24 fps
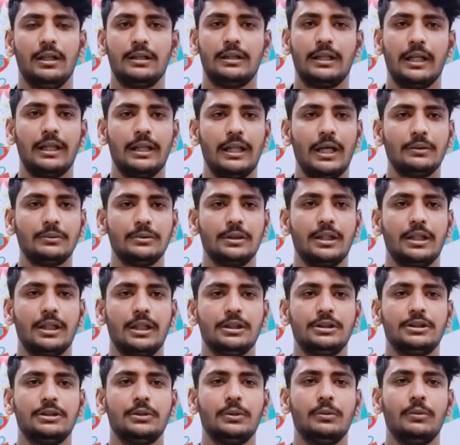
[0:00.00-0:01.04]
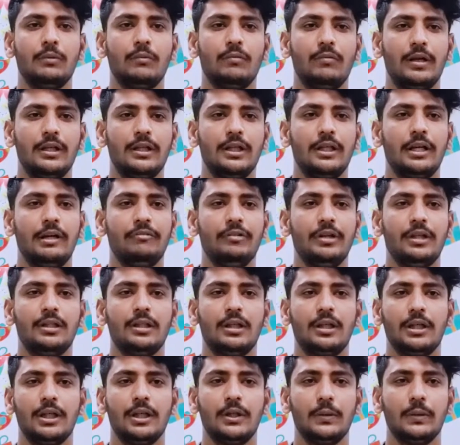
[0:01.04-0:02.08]
ten thousand kids to one in every
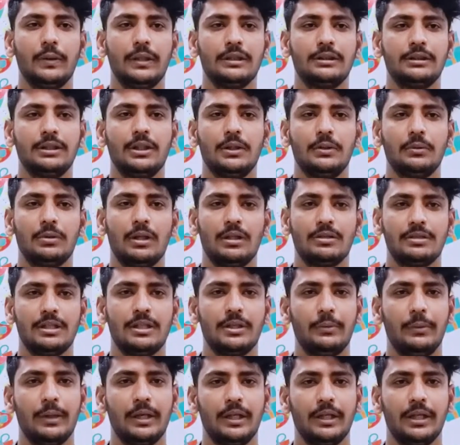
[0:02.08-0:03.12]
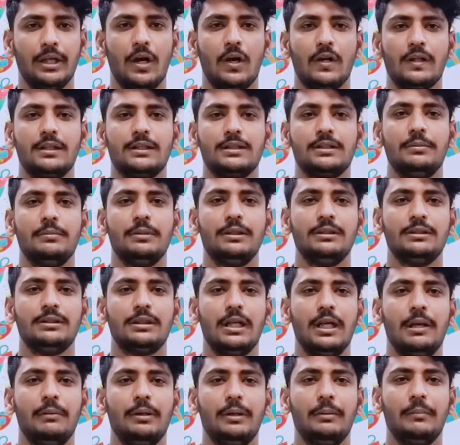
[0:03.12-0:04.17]
thirty-two kids in two thousand twenty. Autism is
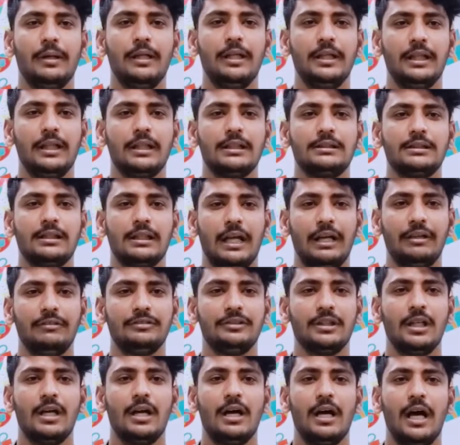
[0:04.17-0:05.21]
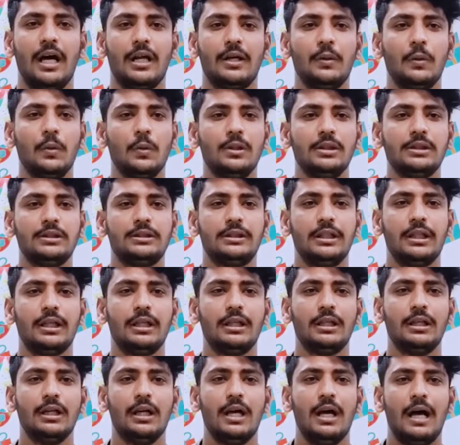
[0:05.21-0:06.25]
claiming many kids' lives and holistic
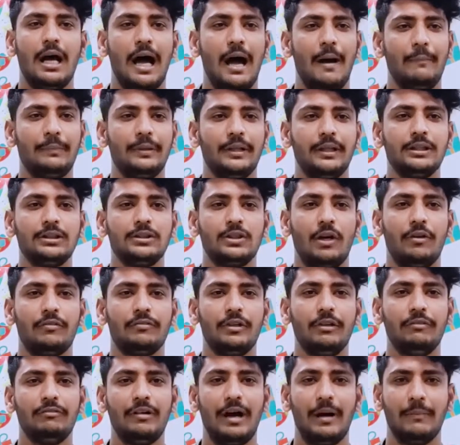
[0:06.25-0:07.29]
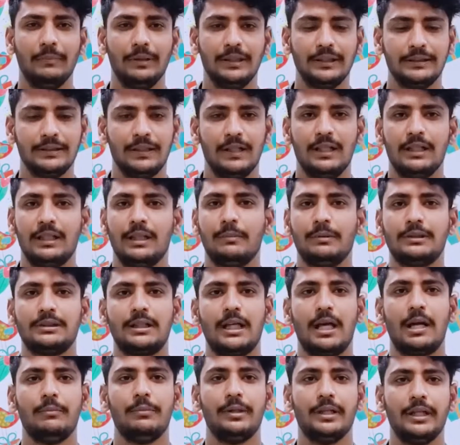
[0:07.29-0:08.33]
happiness of their families.
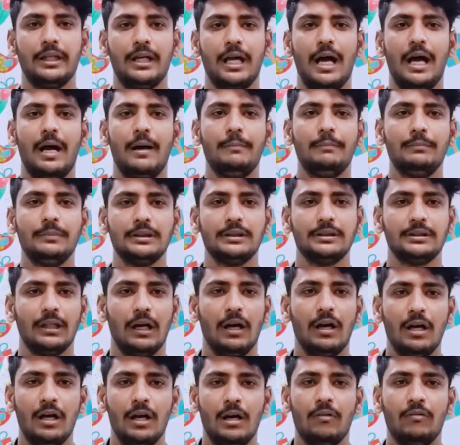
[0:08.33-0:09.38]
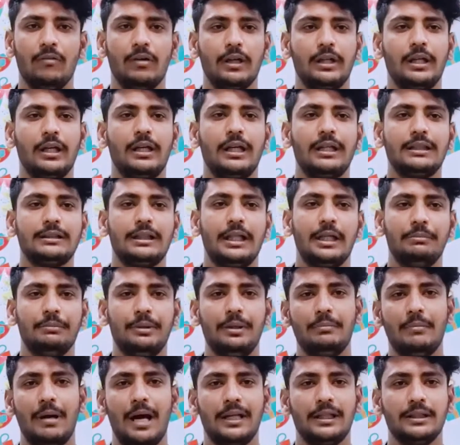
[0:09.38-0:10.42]
Namaskaram Andi, I am Mirza, working as
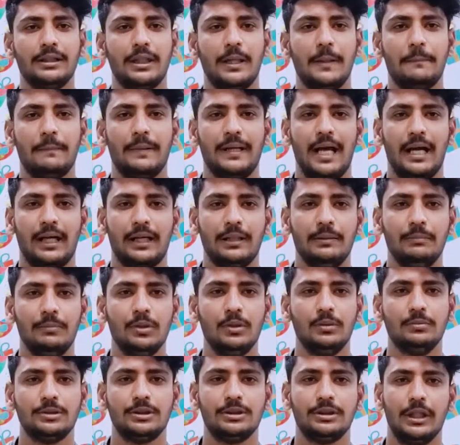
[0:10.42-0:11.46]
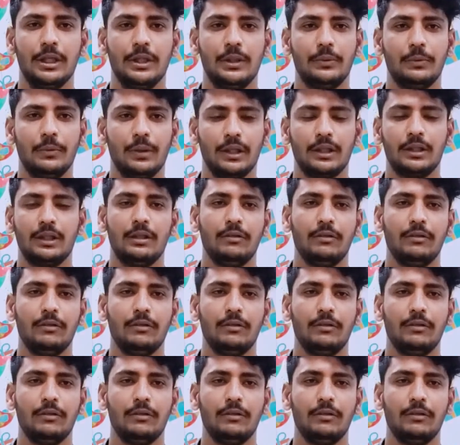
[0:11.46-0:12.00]
admin manager in Pinnacle Blooms Network,